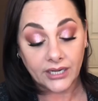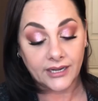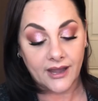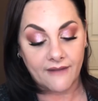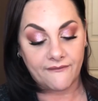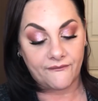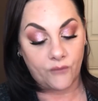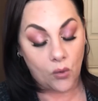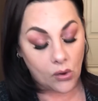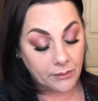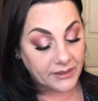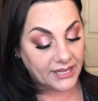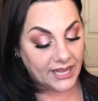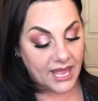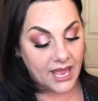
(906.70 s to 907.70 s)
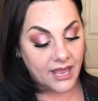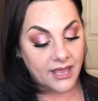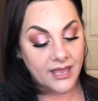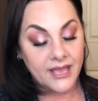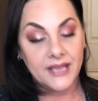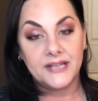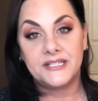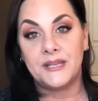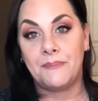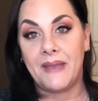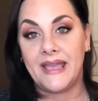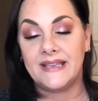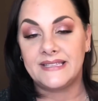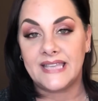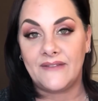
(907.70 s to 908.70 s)
enough formula to
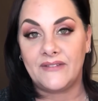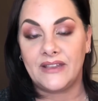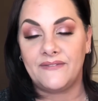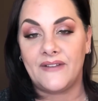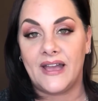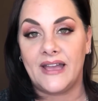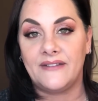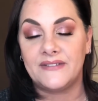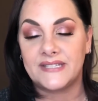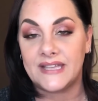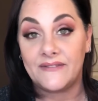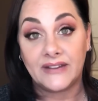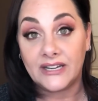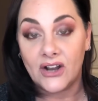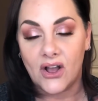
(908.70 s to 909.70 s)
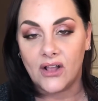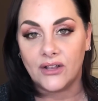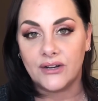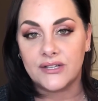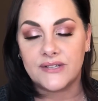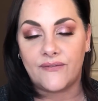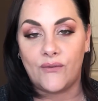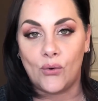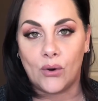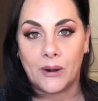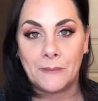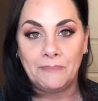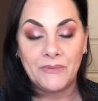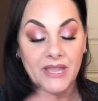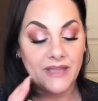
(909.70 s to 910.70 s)
pay $70
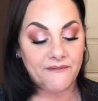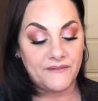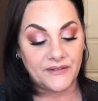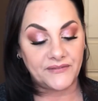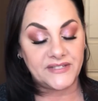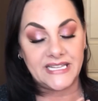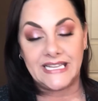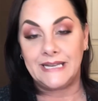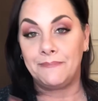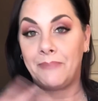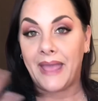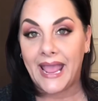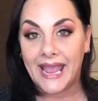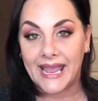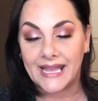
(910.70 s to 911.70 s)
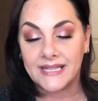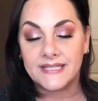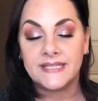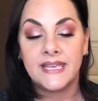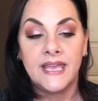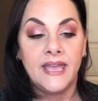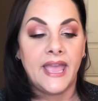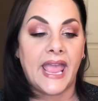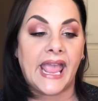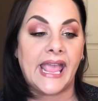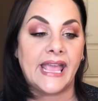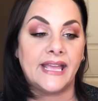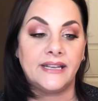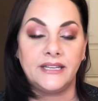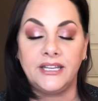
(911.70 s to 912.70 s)
for 15 pans?
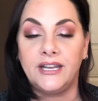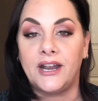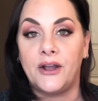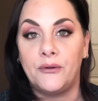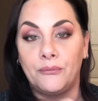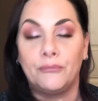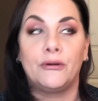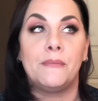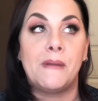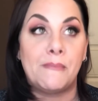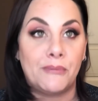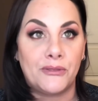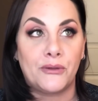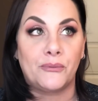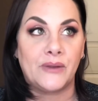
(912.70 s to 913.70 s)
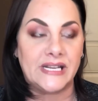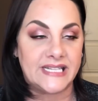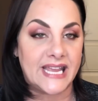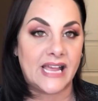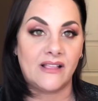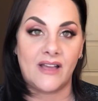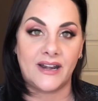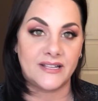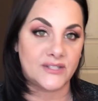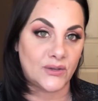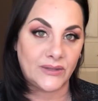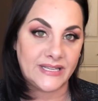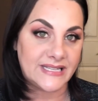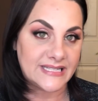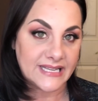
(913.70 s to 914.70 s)
And, you know, remember the retail on it's
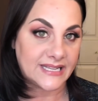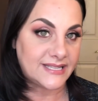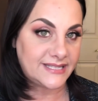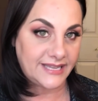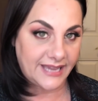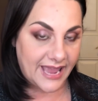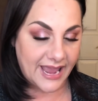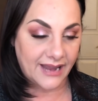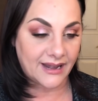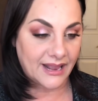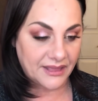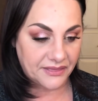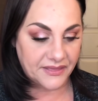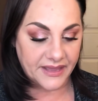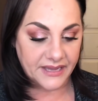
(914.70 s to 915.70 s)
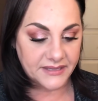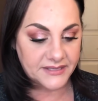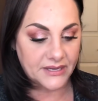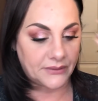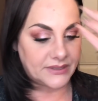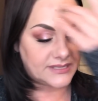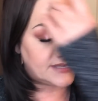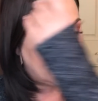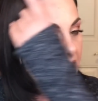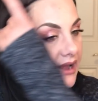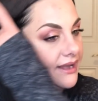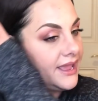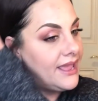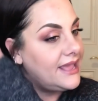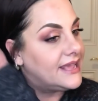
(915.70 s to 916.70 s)
only $68, I think, so it's
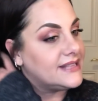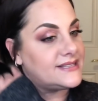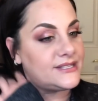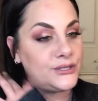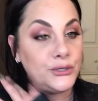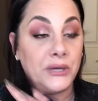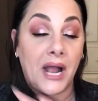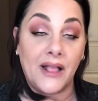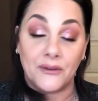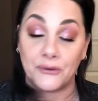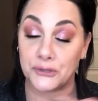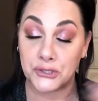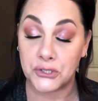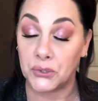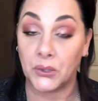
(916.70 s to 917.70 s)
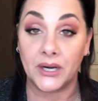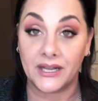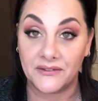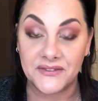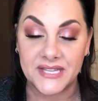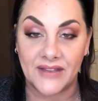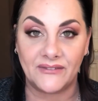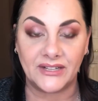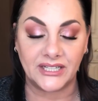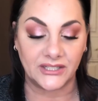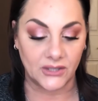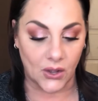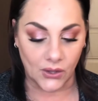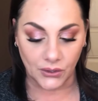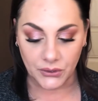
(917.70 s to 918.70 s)
not, it's $2 short of
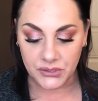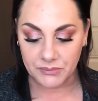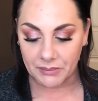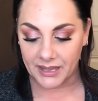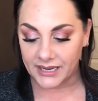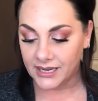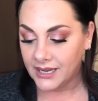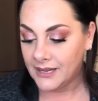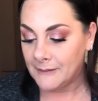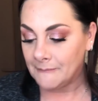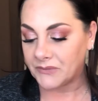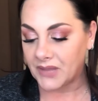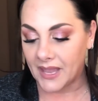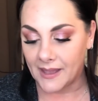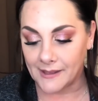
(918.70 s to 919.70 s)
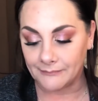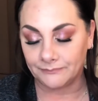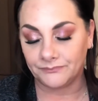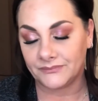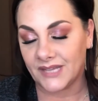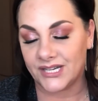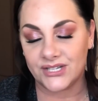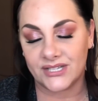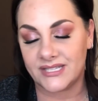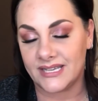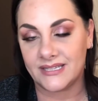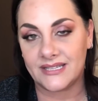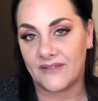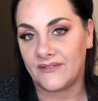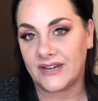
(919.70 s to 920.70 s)
$70, but I just say
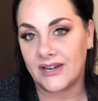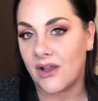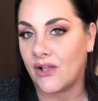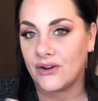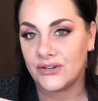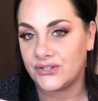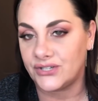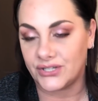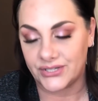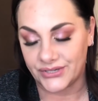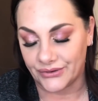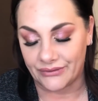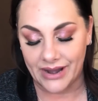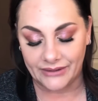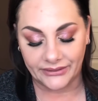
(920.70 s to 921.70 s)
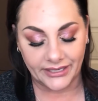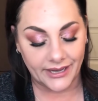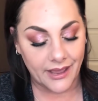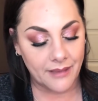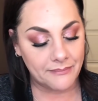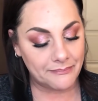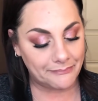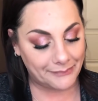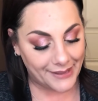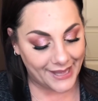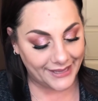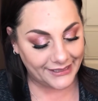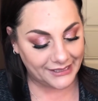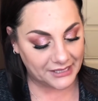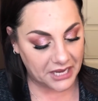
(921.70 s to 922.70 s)
$70 just to round it up.
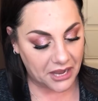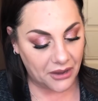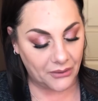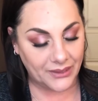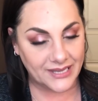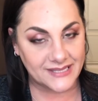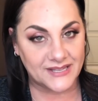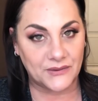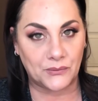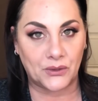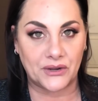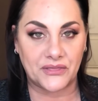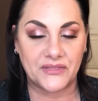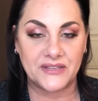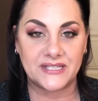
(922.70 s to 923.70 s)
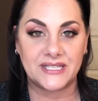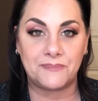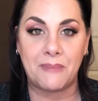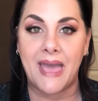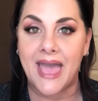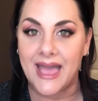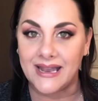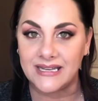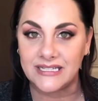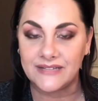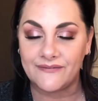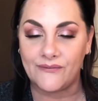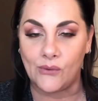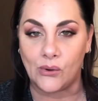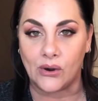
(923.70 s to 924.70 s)
But, you know, is it worth the spend
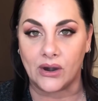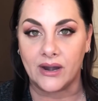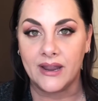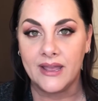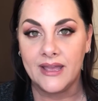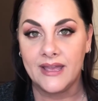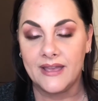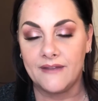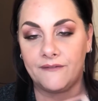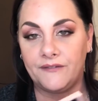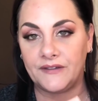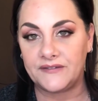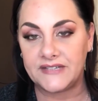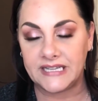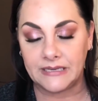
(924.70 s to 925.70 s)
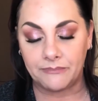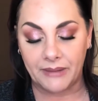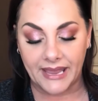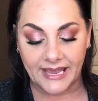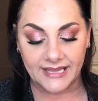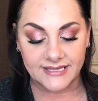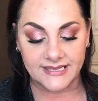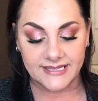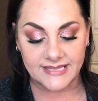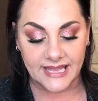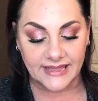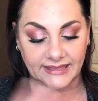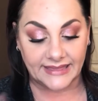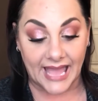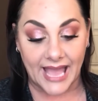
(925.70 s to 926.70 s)
for 15 pans? Is
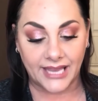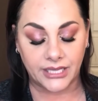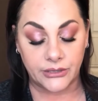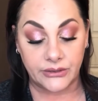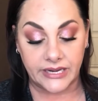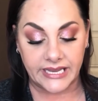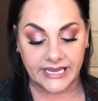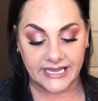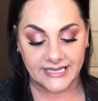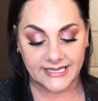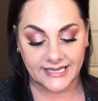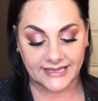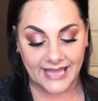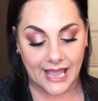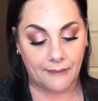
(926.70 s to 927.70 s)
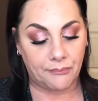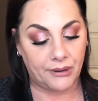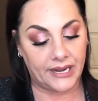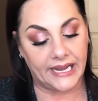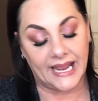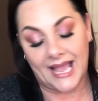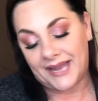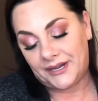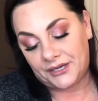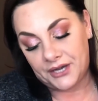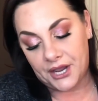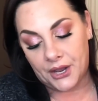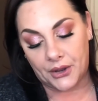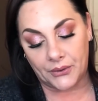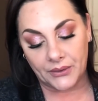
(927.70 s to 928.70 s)
it that unique? Is it that pretty? I don't
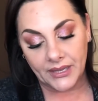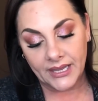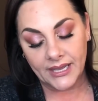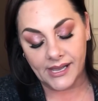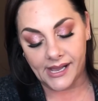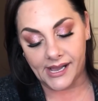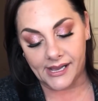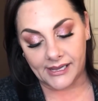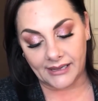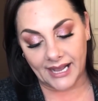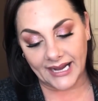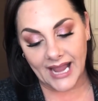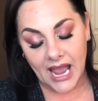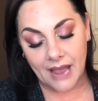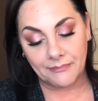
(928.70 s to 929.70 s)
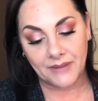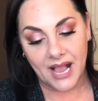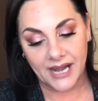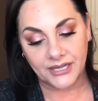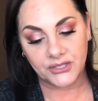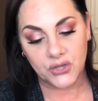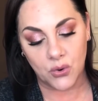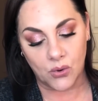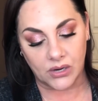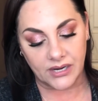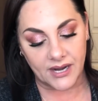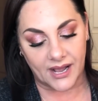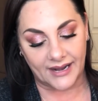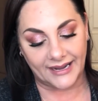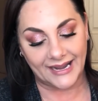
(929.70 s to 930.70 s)
know. I'm kind of
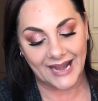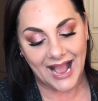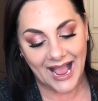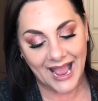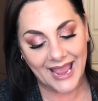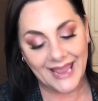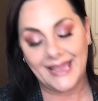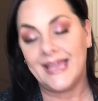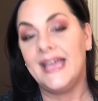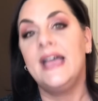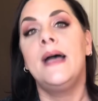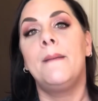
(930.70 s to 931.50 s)
torn on it. My